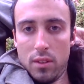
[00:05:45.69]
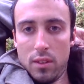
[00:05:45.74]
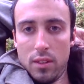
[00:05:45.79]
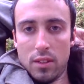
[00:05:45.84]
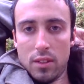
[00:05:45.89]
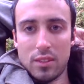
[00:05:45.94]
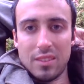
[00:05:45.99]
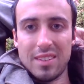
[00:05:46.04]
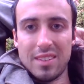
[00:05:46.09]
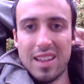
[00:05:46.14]

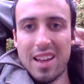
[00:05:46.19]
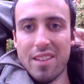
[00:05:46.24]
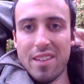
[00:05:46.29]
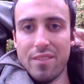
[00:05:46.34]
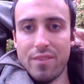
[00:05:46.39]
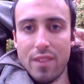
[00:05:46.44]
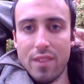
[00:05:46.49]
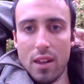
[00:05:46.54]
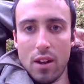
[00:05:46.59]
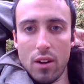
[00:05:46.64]
It's not
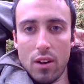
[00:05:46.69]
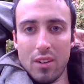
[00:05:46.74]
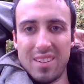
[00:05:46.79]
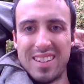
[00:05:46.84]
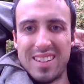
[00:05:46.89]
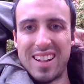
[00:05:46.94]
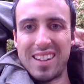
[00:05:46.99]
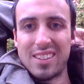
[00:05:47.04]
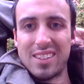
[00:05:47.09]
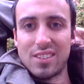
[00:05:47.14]
fair and
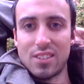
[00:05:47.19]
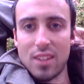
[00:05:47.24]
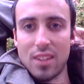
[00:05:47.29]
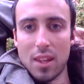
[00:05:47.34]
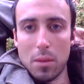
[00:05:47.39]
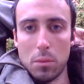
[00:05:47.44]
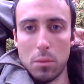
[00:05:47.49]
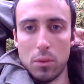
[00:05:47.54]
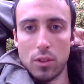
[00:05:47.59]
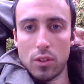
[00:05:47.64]
not
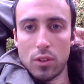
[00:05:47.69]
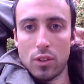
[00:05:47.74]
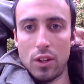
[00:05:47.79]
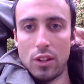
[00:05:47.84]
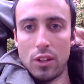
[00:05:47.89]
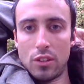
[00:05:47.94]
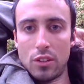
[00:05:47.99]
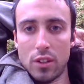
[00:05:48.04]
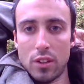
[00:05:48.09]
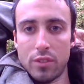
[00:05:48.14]
stable. It
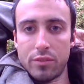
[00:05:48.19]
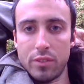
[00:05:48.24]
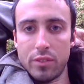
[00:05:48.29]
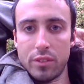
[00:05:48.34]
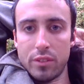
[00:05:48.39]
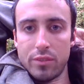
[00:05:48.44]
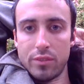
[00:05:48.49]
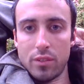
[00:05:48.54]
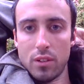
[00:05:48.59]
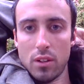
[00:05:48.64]
creates suffering
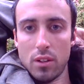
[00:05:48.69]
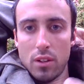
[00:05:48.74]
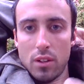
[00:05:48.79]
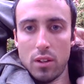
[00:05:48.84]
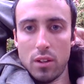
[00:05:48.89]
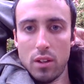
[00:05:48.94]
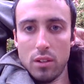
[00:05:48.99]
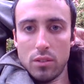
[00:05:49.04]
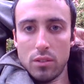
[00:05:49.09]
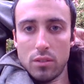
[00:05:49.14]
for
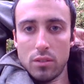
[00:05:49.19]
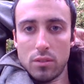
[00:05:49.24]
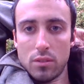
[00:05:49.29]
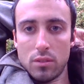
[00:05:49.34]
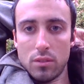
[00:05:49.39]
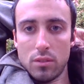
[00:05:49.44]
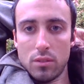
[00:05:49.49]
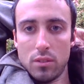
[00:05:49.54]
us,